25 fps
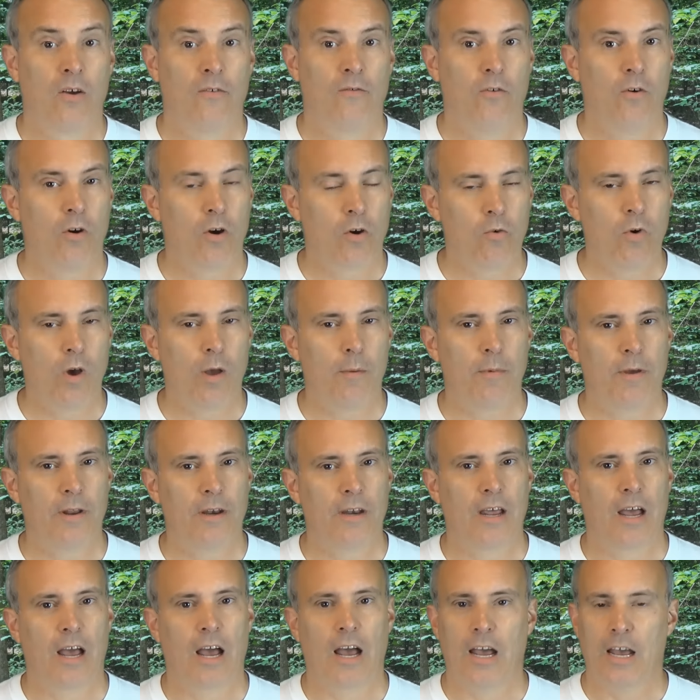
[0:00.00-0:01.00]
For
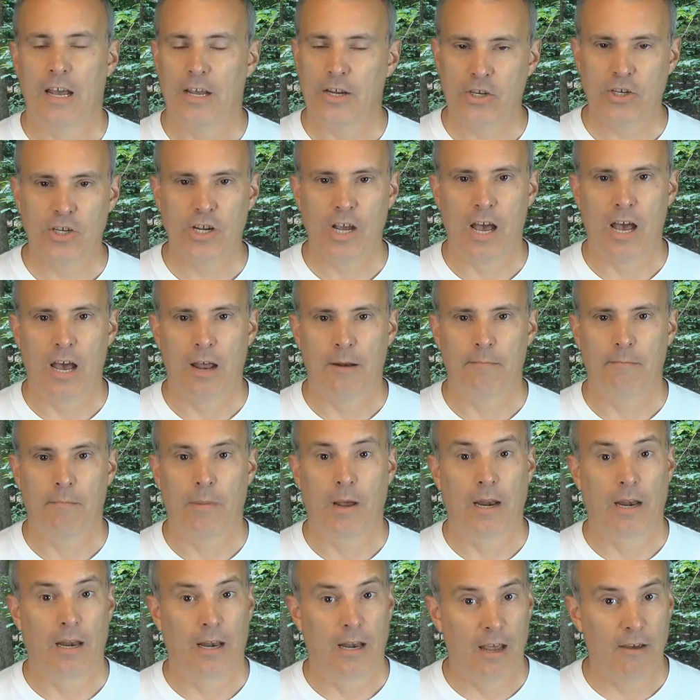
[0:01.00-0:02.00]
equipment, I shot
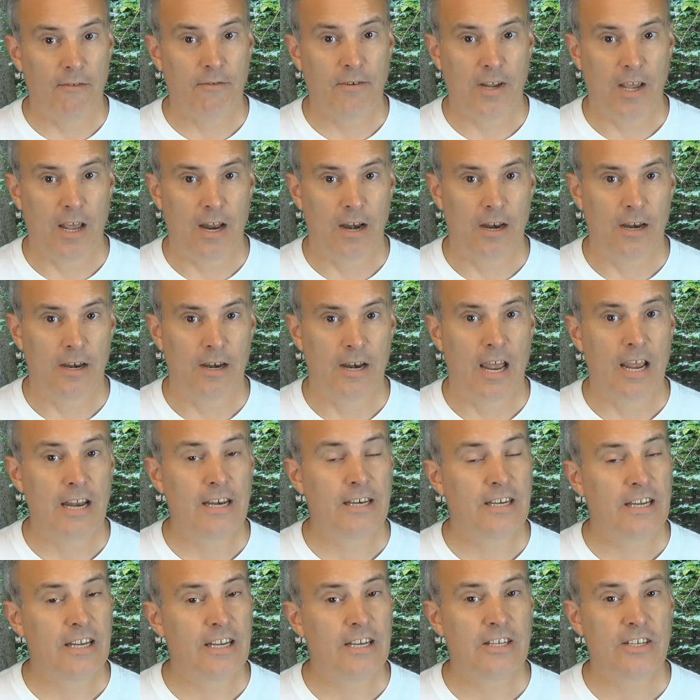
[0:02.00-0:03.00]
my left-handed
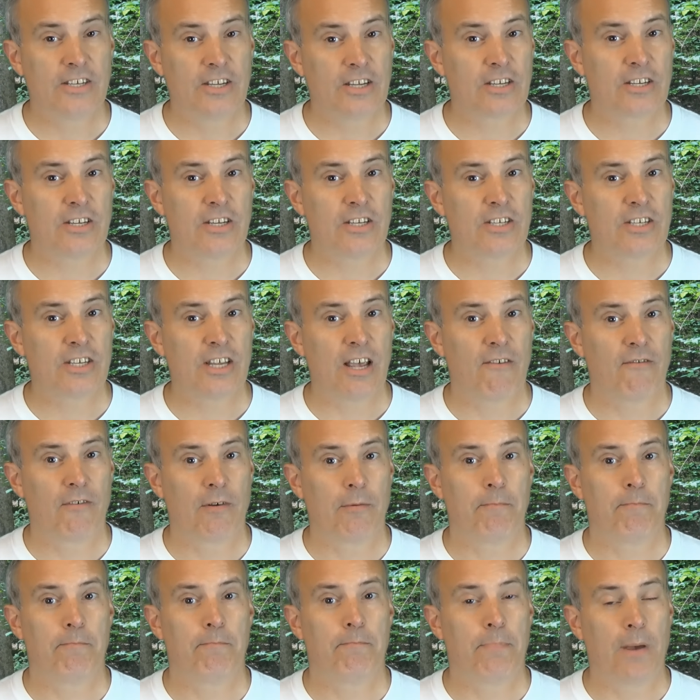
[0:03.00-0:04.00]

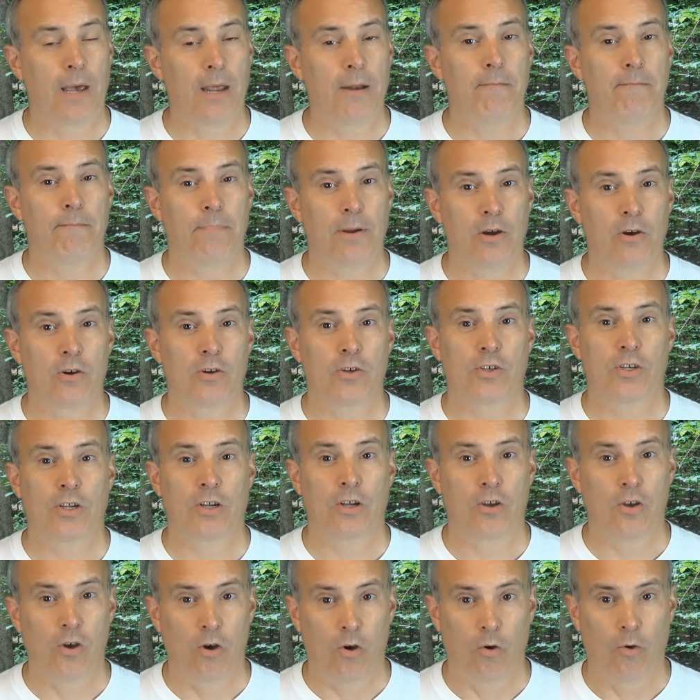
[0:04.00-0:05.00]
1967 Ben
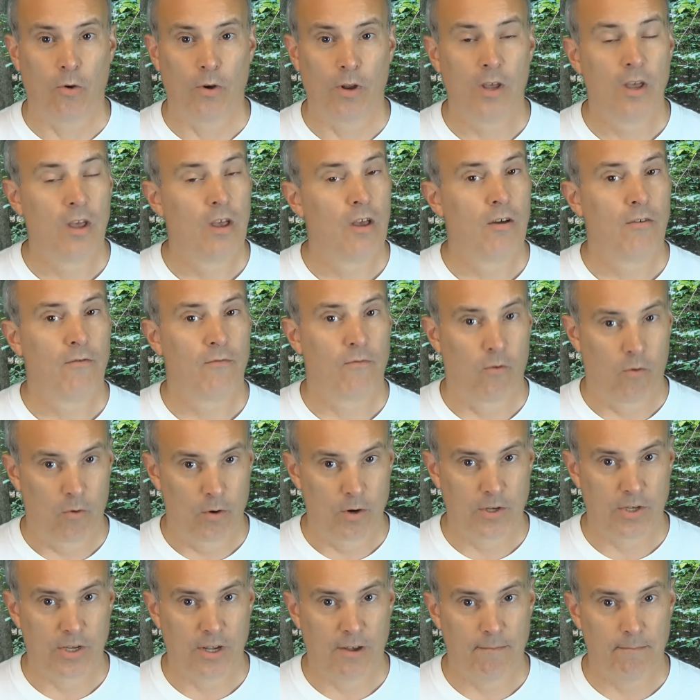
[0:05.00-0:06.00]
Pearson Colt
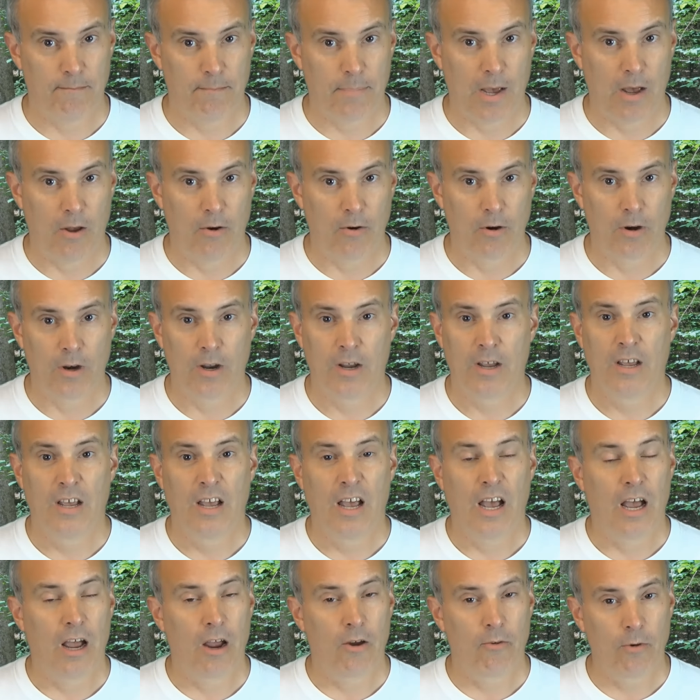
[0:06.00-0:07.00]
47 pounder.
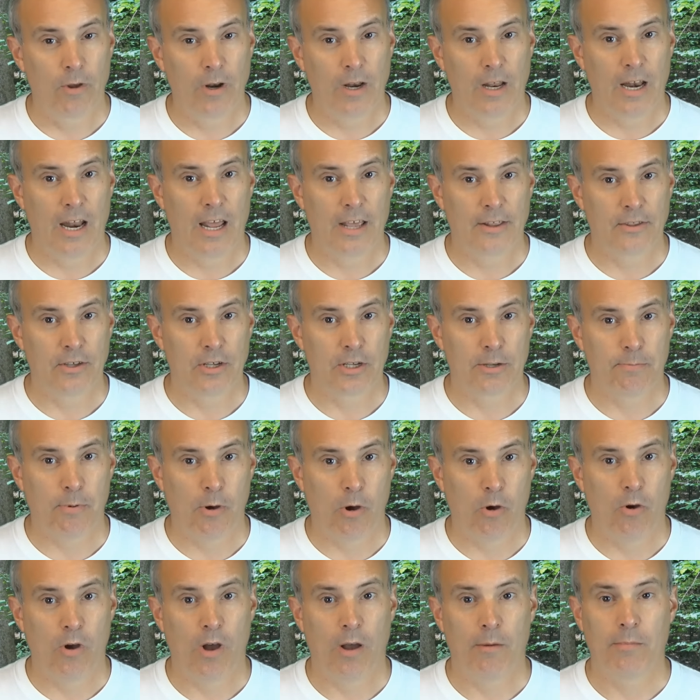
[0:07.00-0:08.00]
I really like this
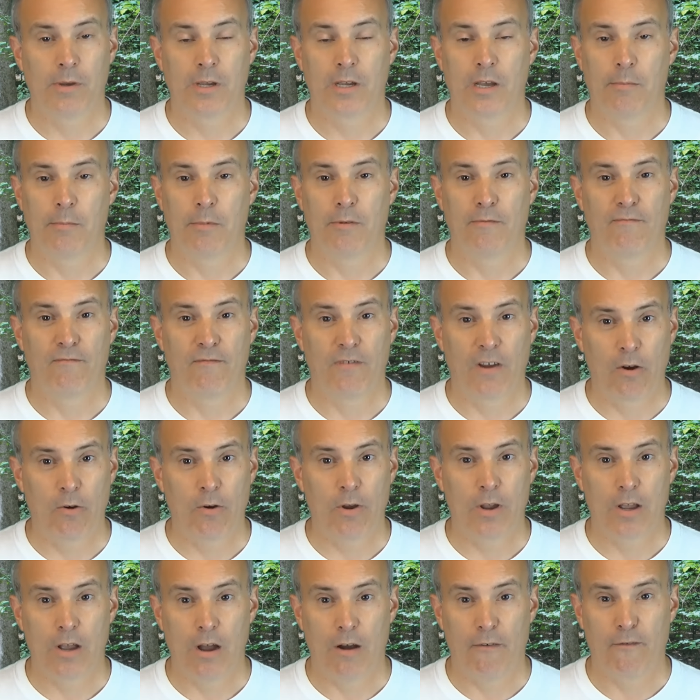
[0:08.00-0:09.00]
bow. I'm becoming
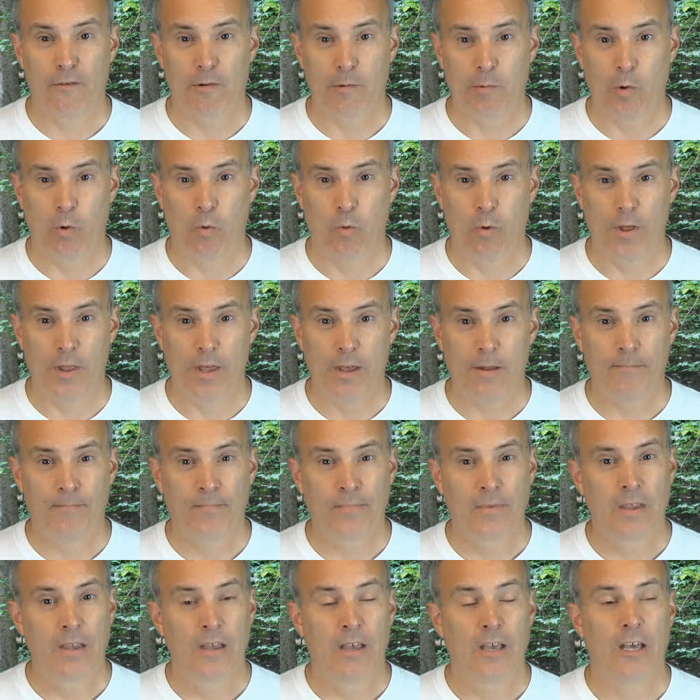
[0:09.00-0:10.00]
very comfortable with
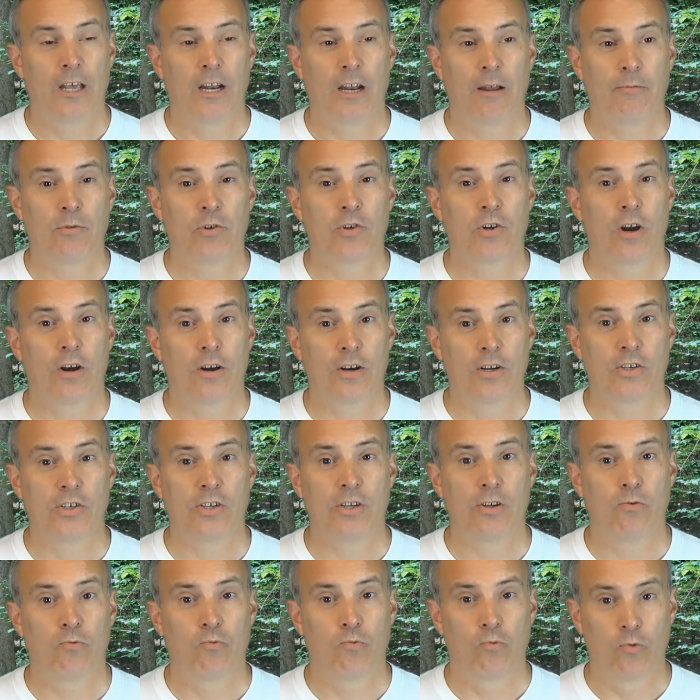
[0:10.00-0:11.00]
it and I'm starting to
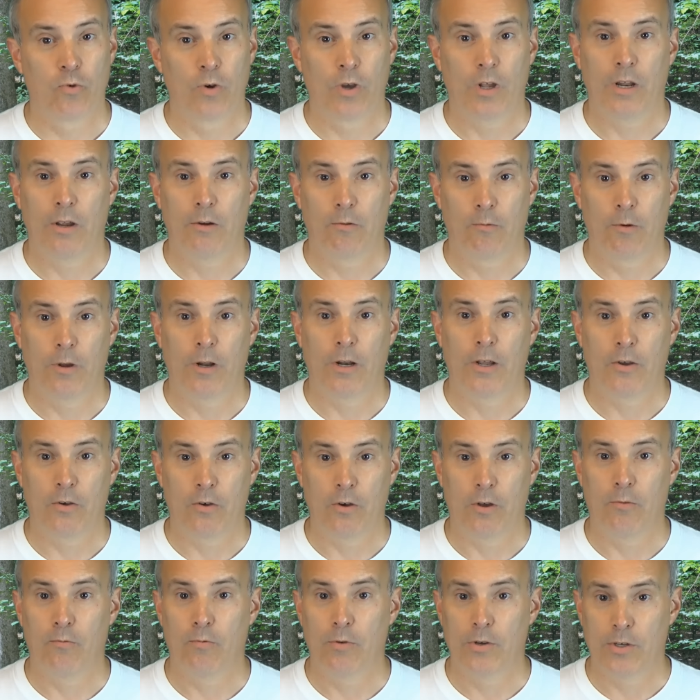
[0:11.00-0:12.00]
see really, really
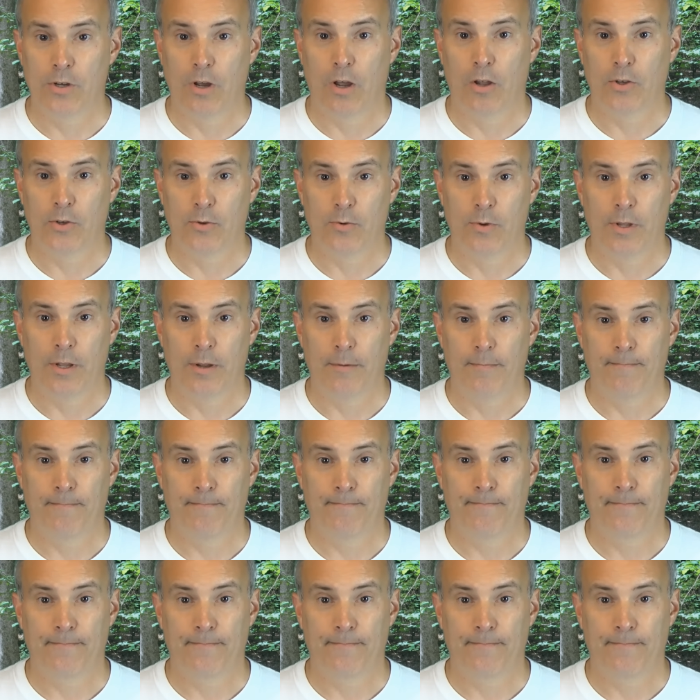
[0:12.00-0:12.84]
good results with it.